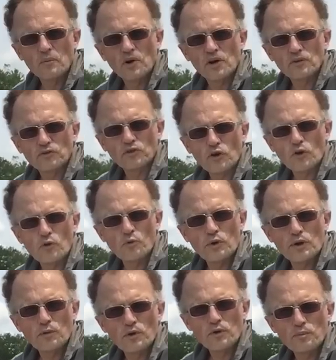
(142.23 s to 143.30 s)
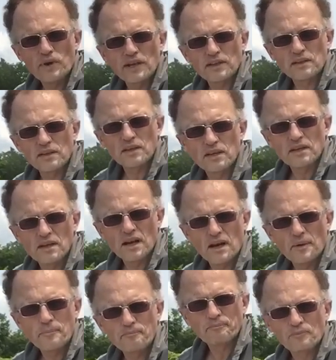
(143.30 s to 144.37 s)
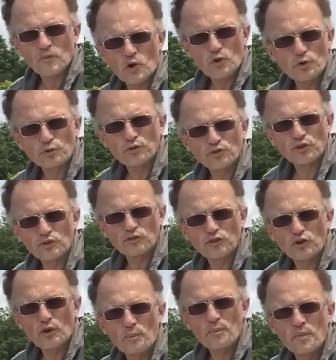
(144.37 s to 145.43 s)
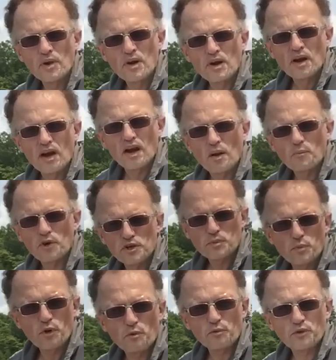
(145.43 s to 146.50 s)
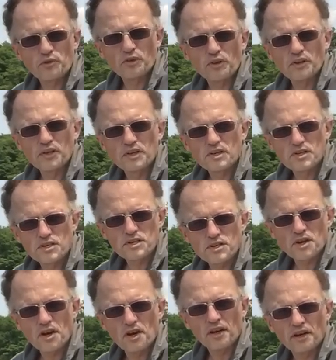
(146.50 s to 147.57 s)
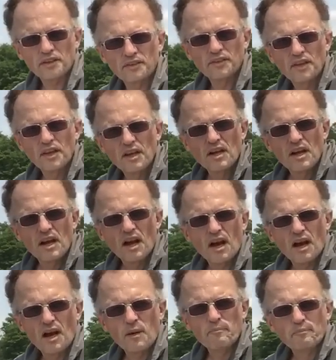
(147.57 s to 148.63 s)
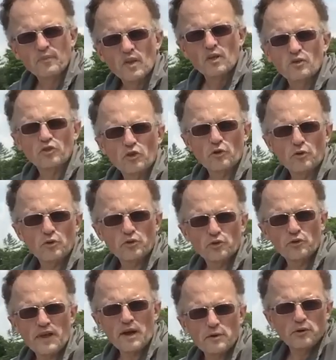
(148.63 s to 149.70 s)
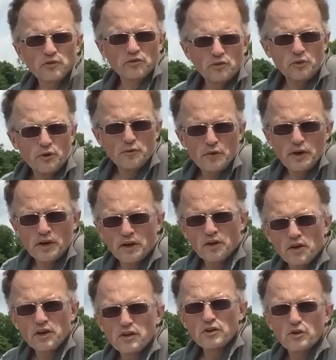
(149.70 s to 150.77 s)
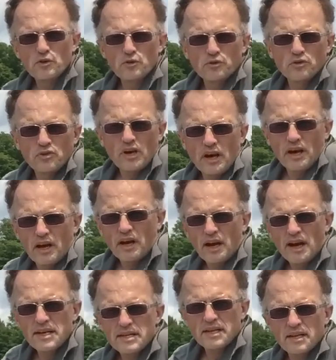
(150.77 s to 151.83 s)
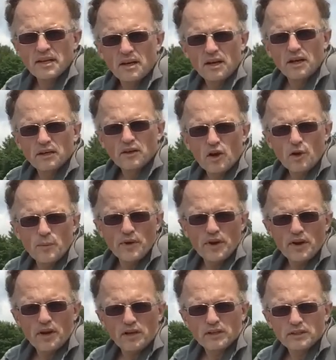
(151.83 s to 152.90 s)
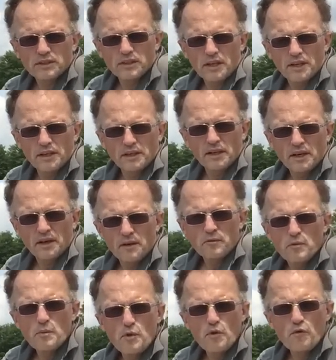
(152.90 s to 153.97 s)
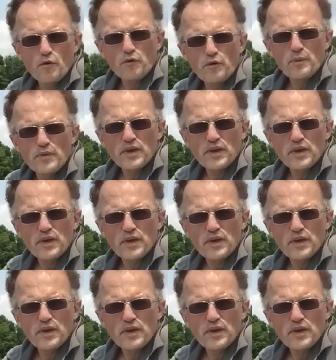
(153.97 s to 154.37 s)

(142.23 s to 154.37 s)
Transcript: Also, we would make the Earth system much more resilient to shocks. So that was sort of a good news idea on carbon dioxide removal